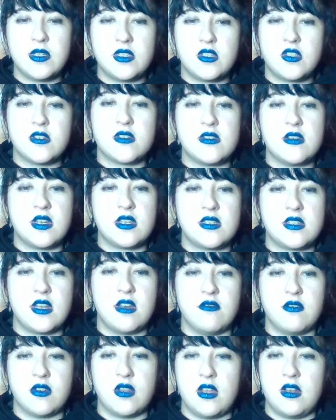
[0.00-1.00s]
It's just
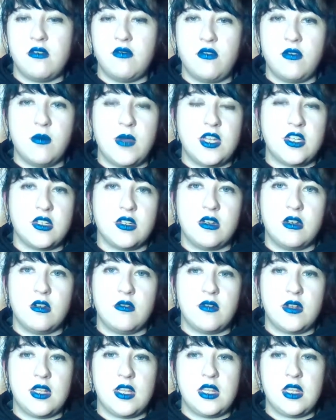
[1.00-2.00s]
nice to have all that information,
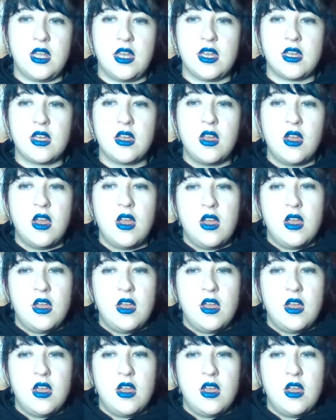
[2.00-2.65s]
and I really like,